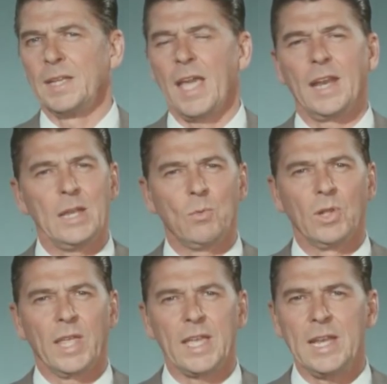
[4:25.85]
can
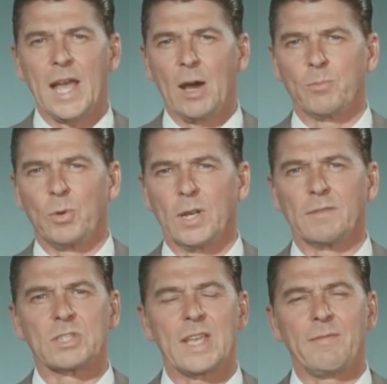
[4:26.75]
equal the heat output
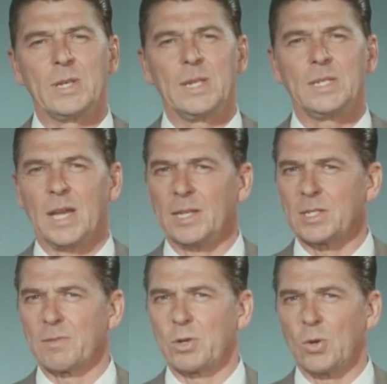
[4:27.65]
of 70
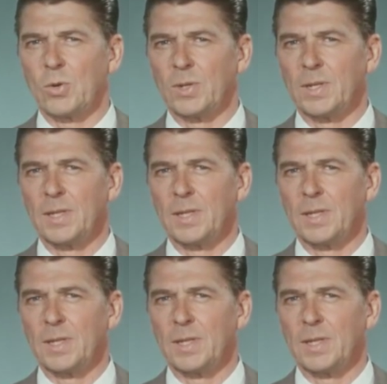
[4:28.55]
tons of coal.